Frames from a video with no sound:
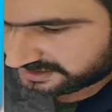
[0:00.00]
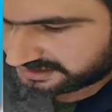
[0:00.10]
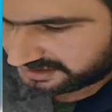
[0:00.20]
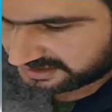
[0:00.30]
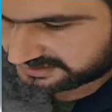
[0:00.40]

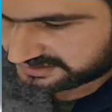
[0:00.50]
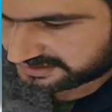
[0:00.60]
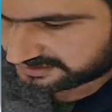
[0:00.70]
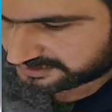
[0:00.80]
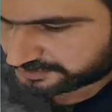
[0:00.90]

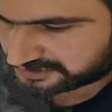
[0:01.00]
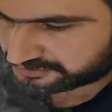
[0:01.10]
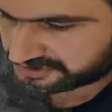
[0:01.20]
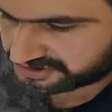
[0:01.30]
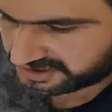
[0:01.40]
Correct the
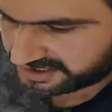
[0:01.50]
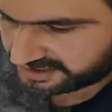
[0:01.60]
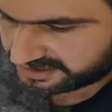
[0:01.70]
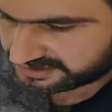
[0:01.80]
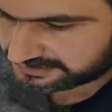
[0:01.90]
punctuation
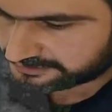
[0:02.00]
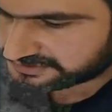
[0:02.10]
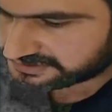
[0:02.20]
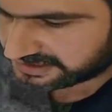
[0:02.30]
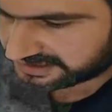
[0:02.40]
again. It
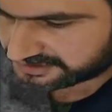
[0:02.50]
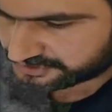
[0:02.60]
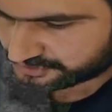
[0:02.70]
looks like a